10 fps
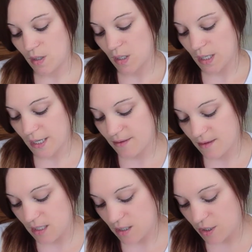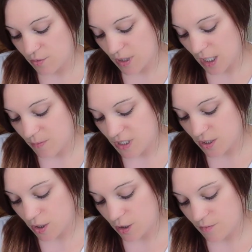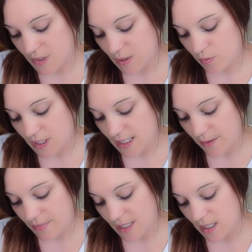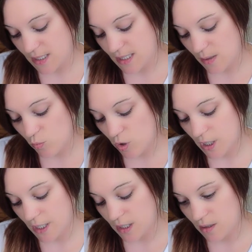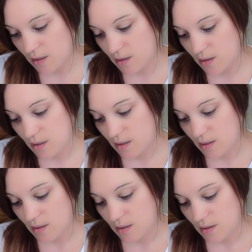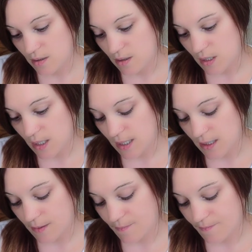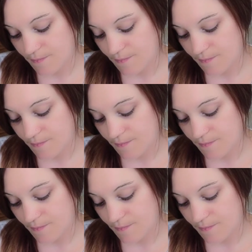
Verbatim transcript: I think you came to terms with something, someone. Um,